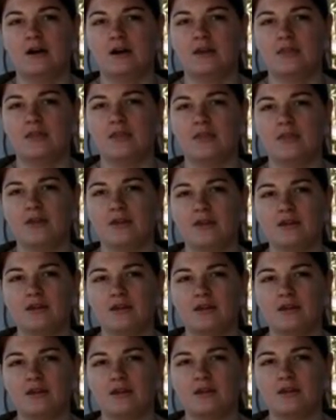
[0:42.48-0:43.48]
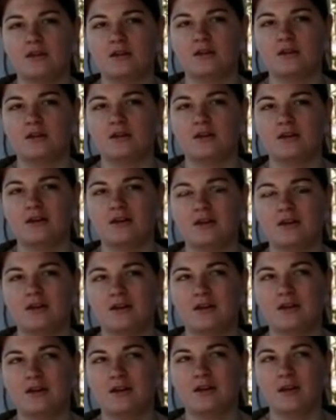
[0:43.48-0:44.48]
I think in
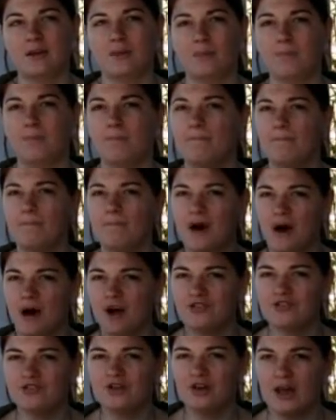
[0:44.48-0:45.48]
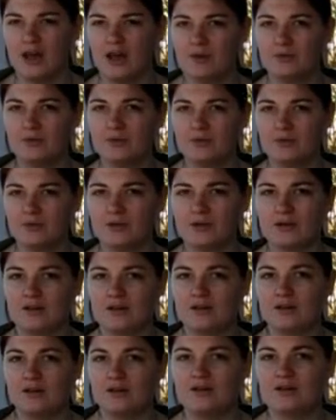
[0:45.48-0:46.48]
March or
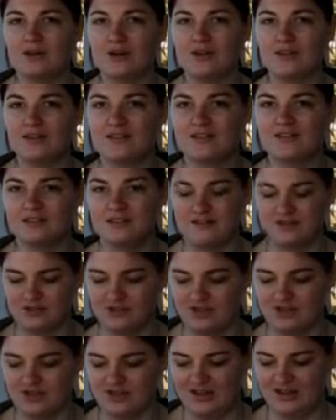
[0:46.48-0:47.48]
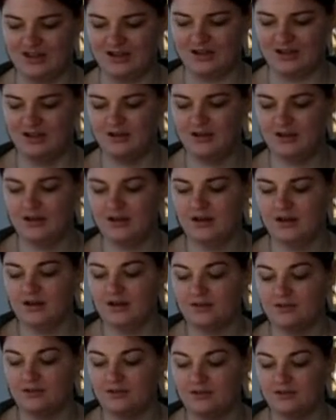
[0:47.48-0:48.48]
April 2017.
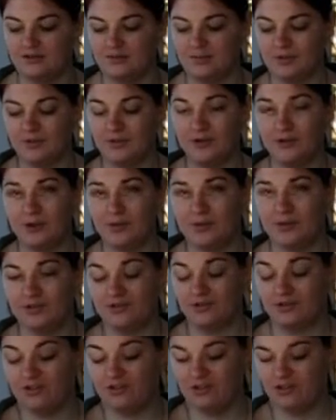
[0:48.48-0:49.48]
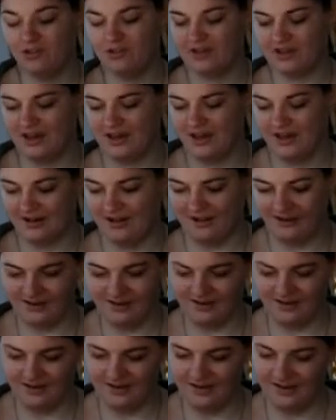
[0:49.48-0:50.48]
So it's been almost two
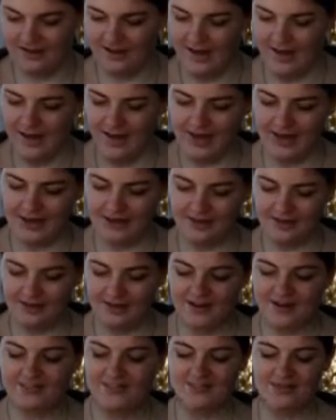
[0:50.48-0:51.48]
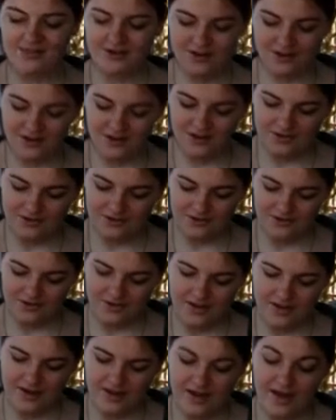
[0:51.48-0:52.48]
years. And there's a lot
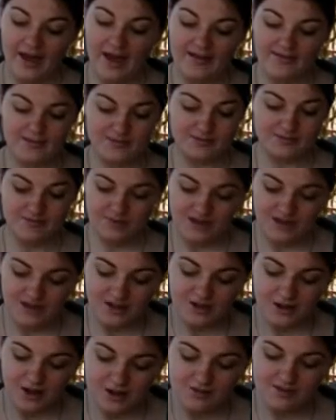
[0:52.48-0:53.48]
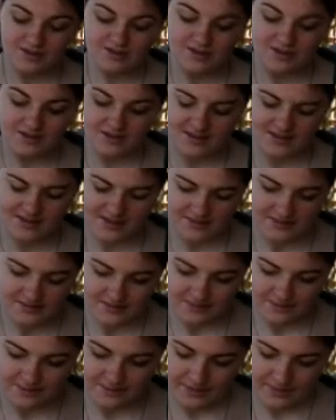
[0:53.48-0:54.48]
of SMP notes in
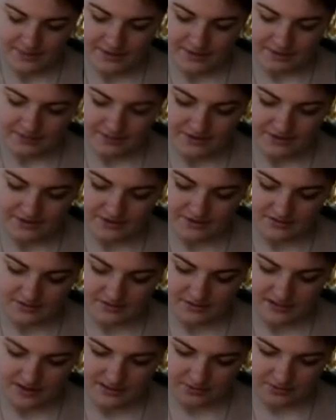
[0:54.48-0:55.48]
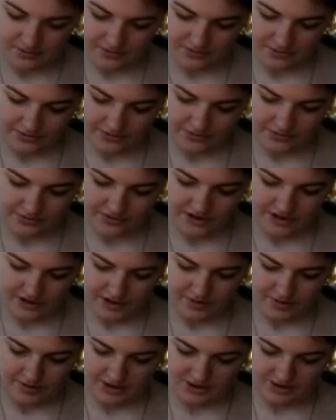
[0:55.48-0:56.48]
this, because that was the
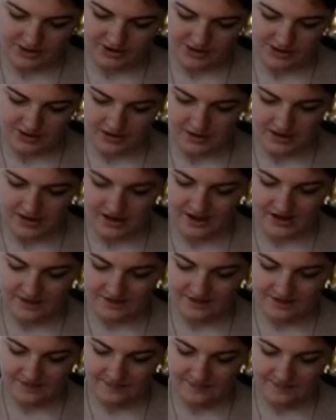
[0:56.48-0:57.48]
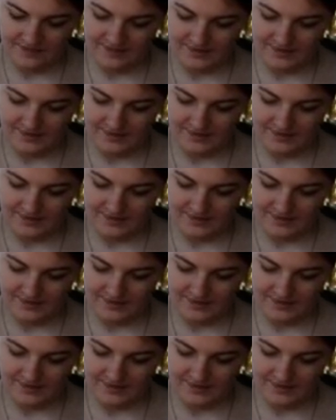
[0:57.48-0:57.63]
time I did that.